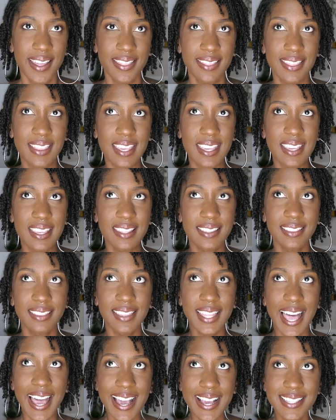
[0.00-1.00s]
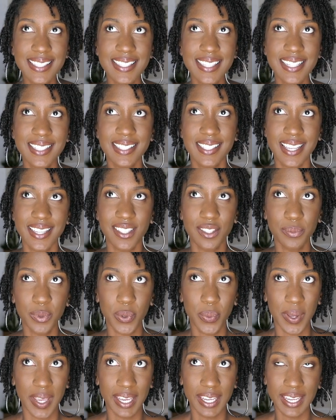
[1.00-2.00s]
The last
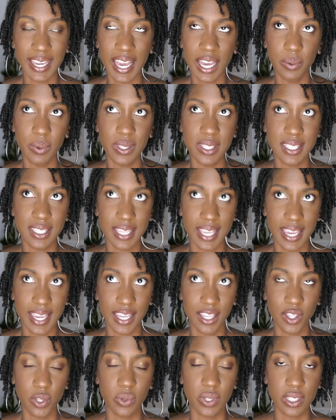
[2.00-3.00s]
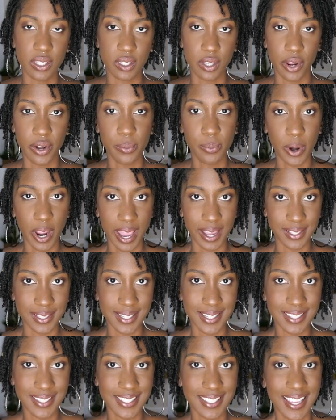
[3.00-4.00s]
accessible way I would say you can start a
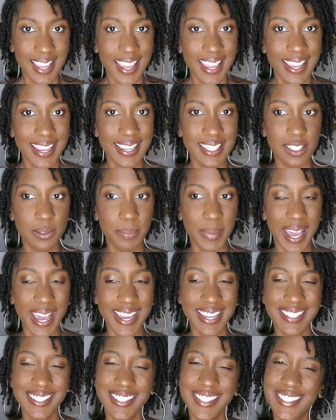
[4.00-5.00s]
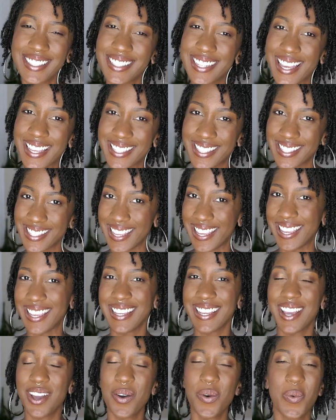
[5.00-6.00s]
practice is by
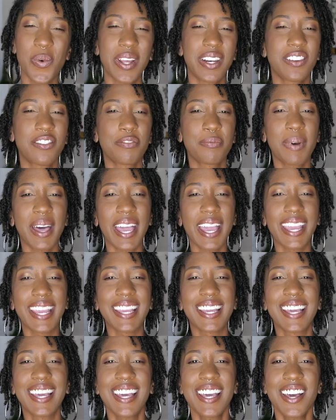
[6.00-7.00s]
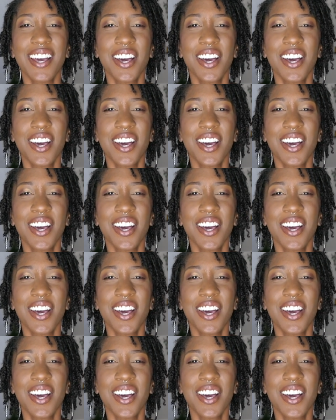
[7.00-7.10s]
suggesting one of my